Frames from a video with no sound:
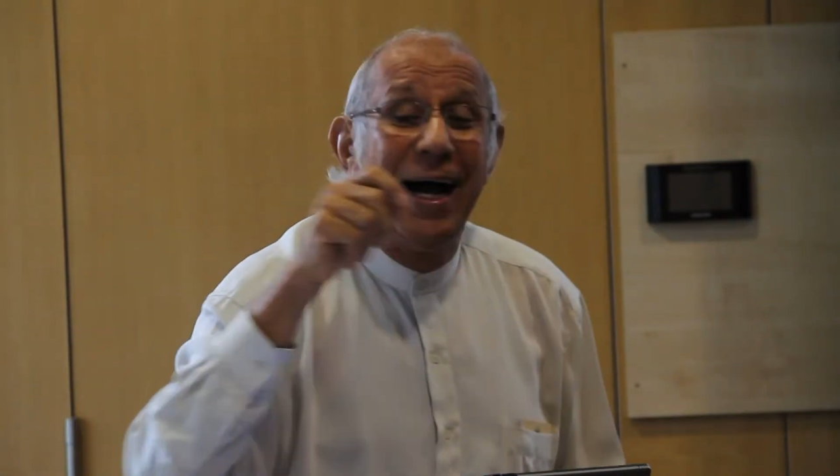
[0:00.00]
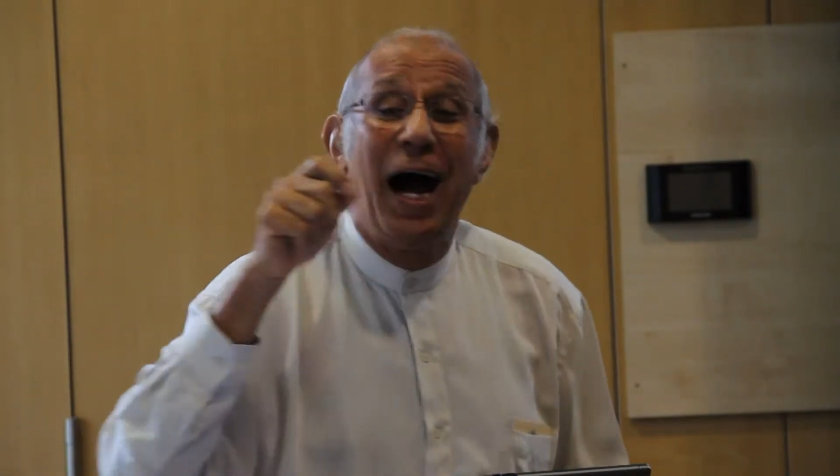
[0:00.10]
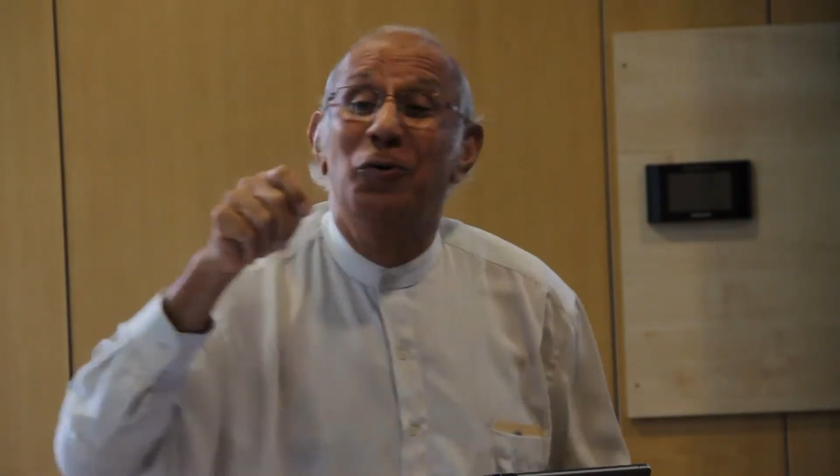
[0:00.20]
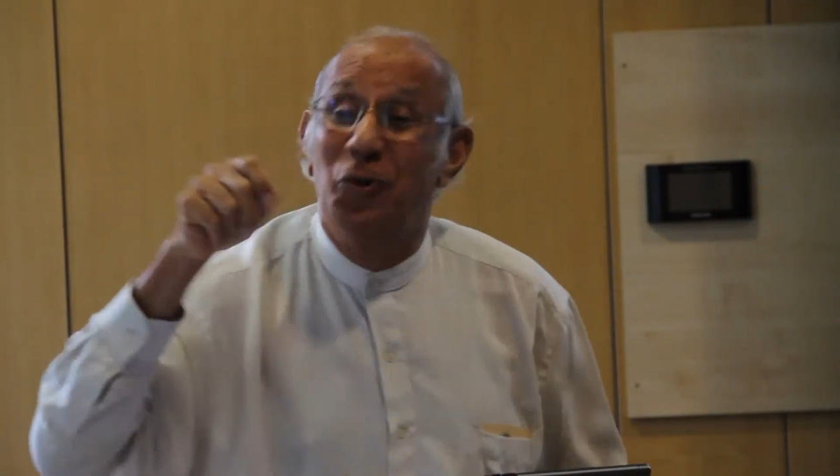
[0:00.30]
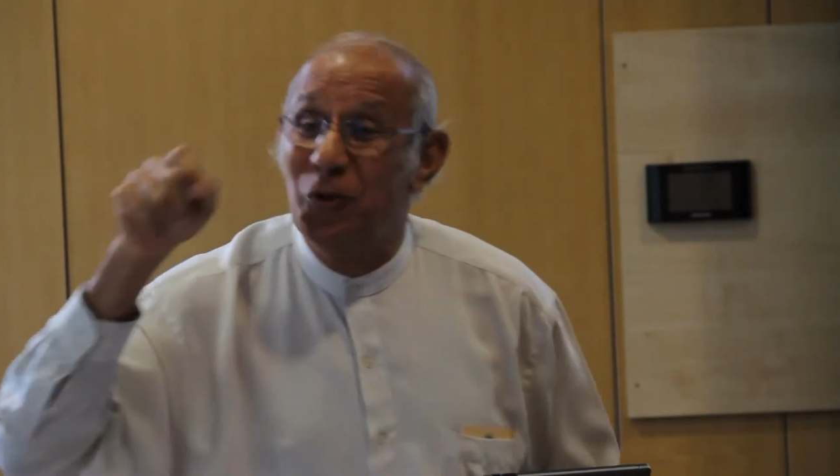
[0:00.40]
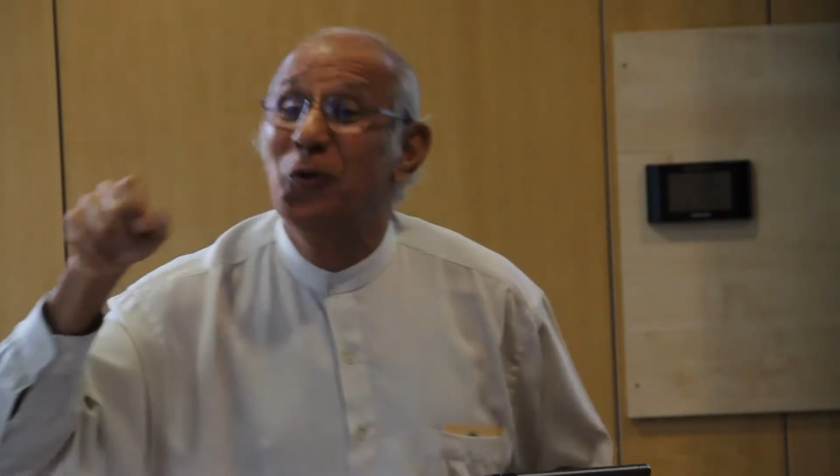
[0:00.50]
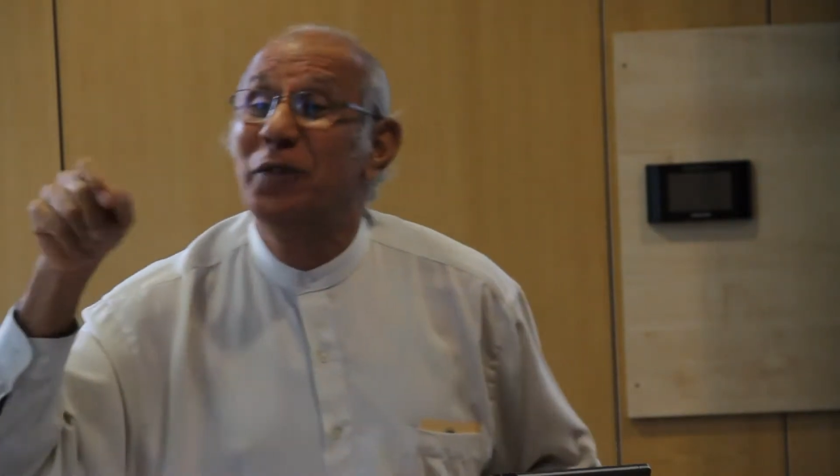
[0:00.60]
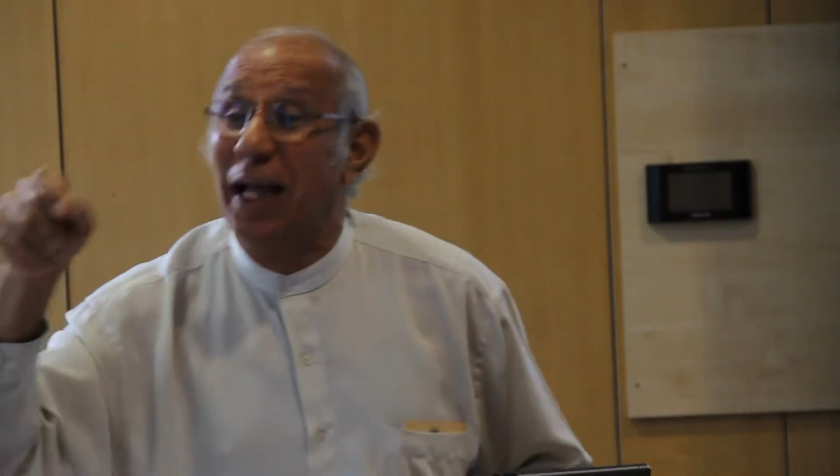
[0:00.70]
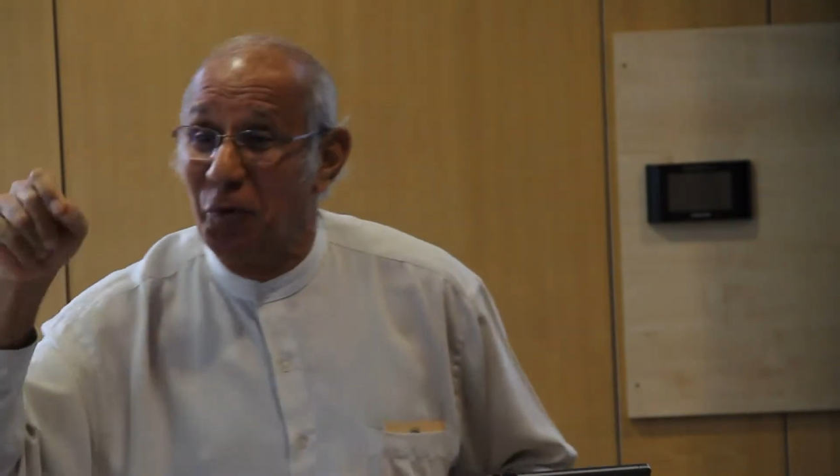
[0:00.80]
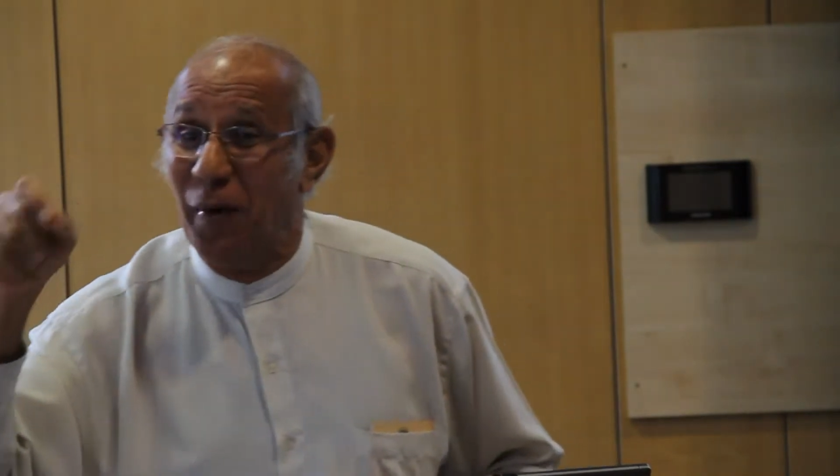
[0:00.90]
how to do
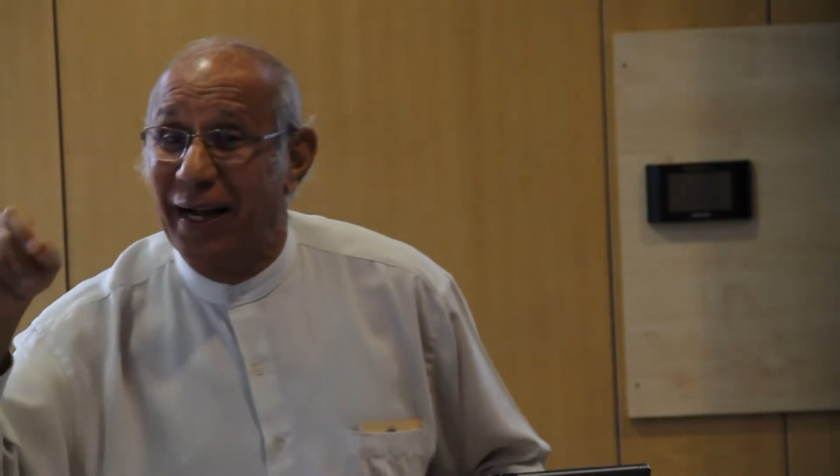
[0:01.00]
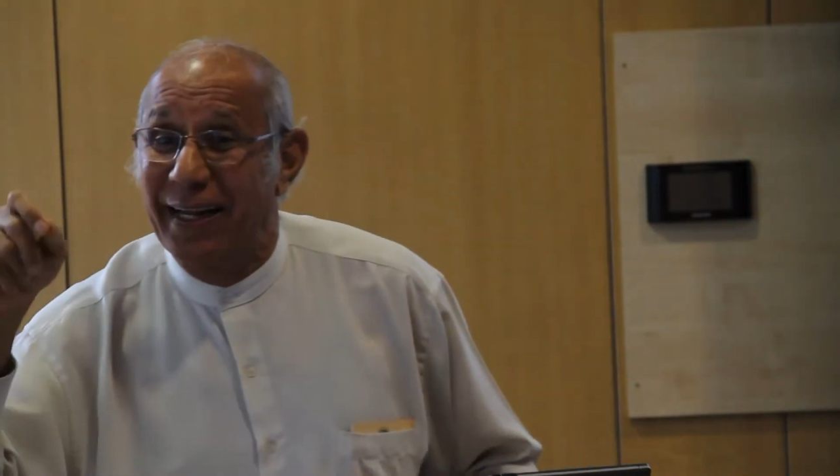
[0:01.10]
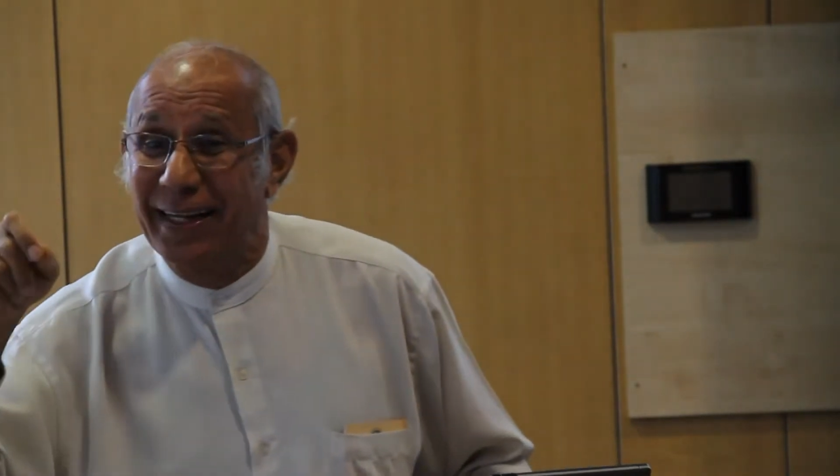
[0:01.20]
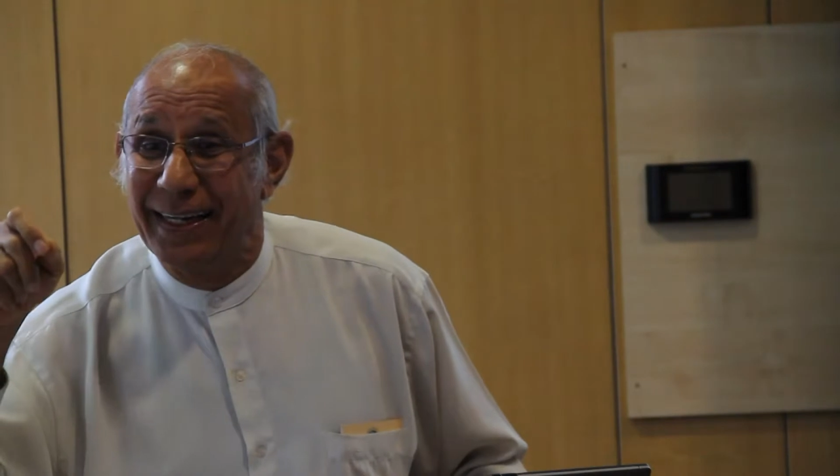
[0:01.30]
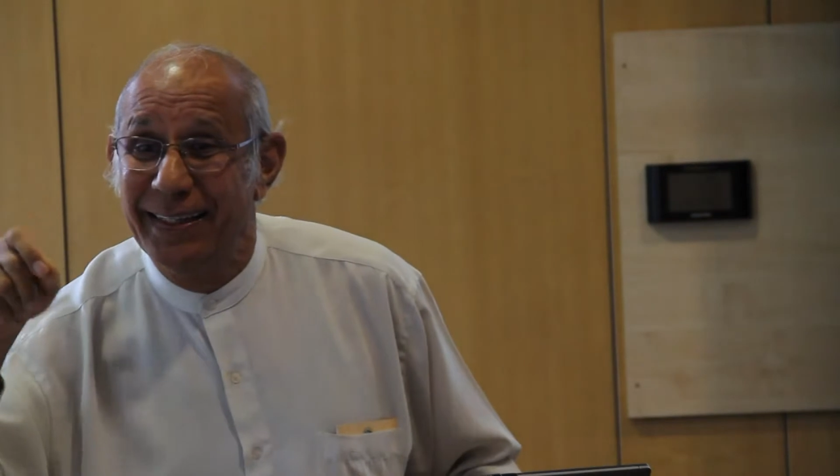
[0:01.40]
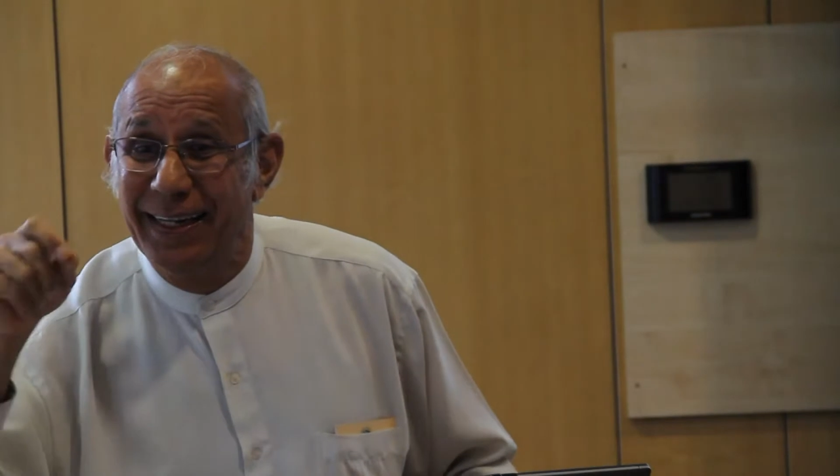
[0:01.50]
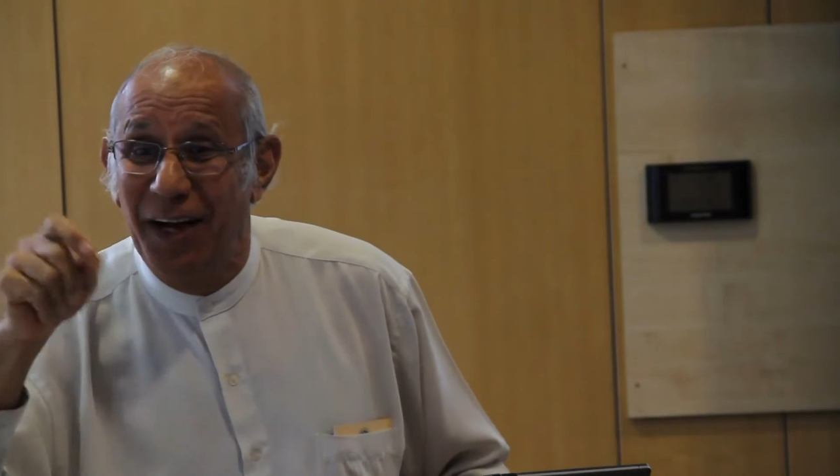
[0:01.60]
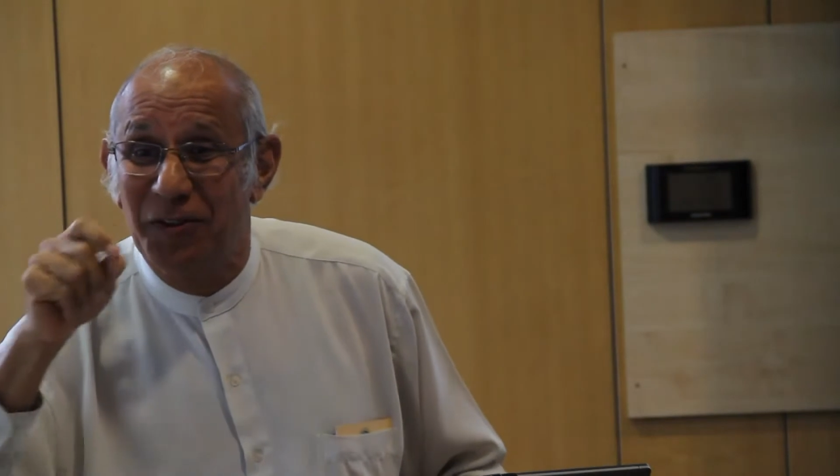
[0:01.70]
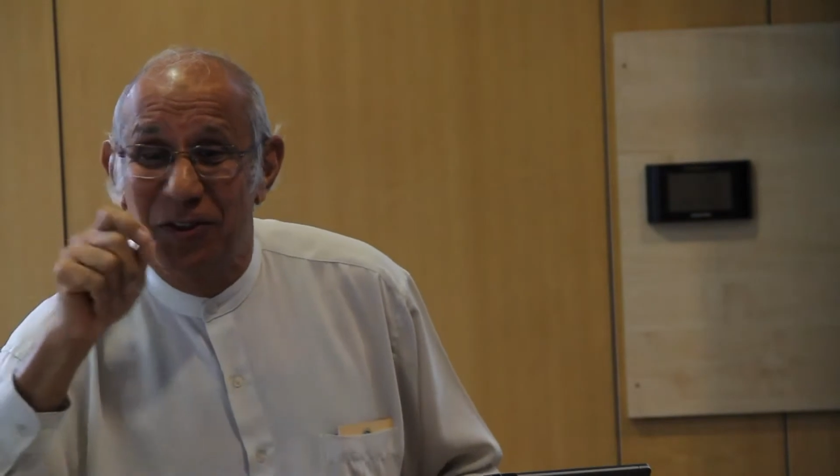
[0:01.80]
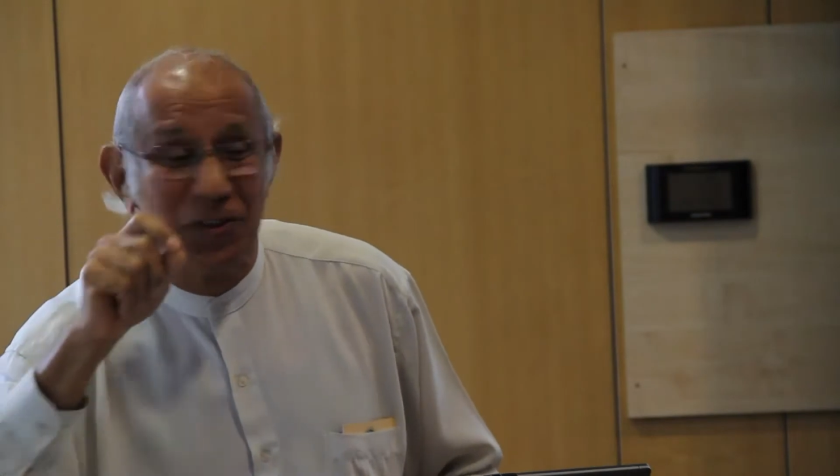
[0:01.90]
that work, how